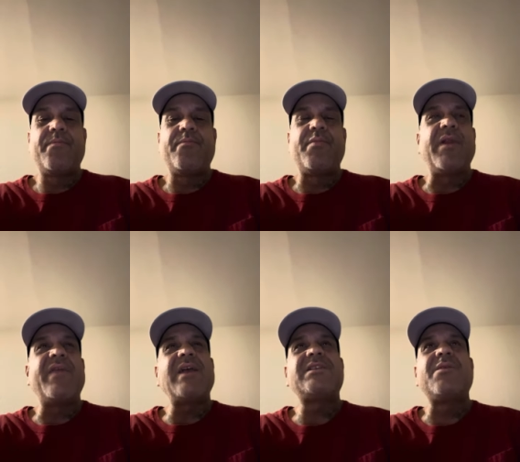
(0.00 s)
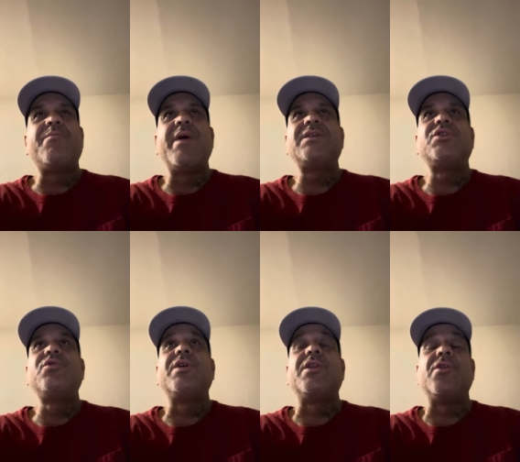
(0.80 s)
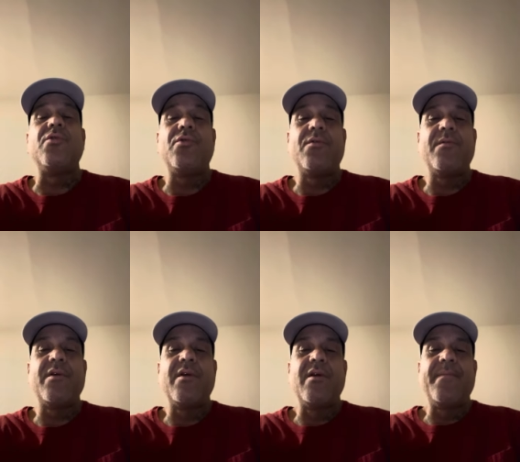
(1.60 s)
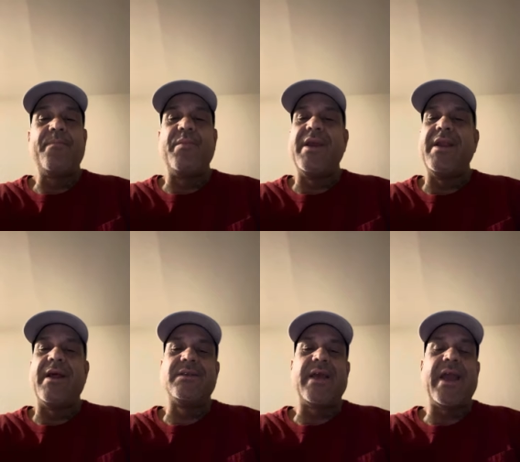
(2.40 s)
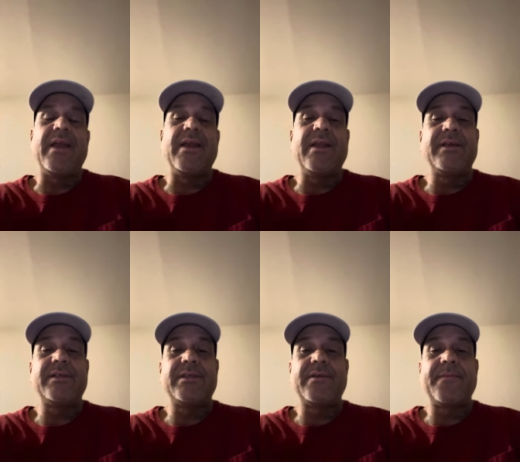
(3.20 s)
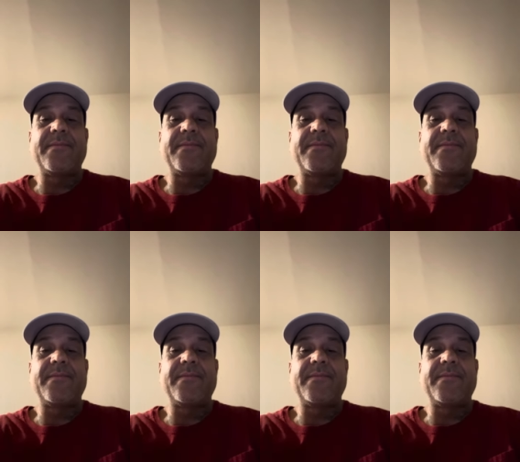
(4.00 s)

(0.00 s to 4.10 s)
But if that's the best you can do, being an antagonist,